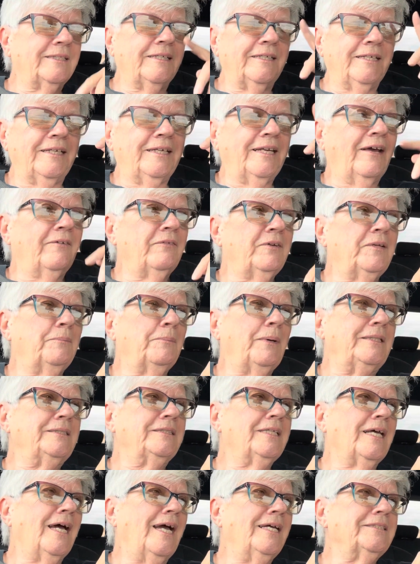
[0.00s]
They didn't have it in my
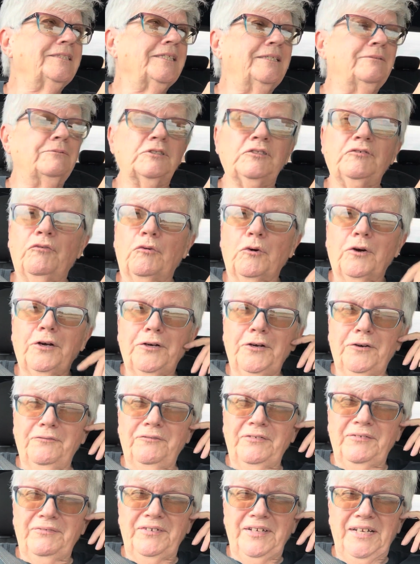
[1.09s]
size, and it was
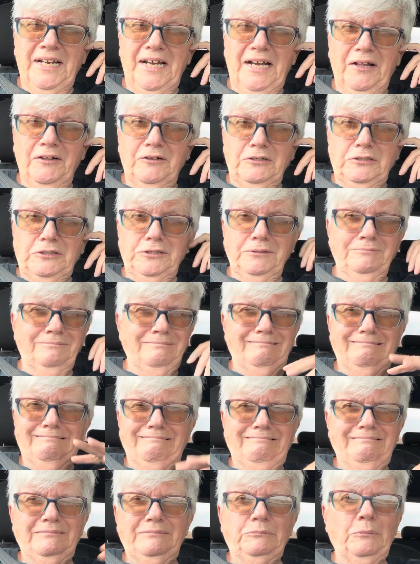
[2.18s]

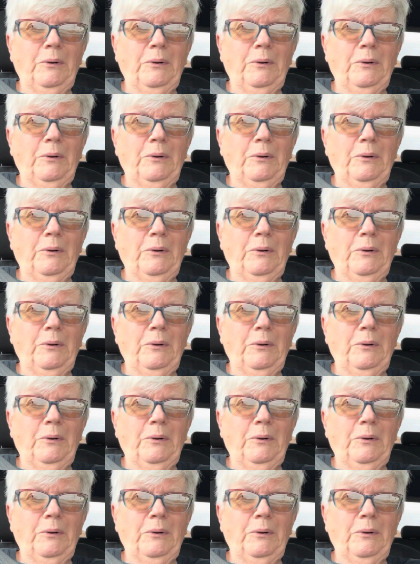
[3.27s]
$450.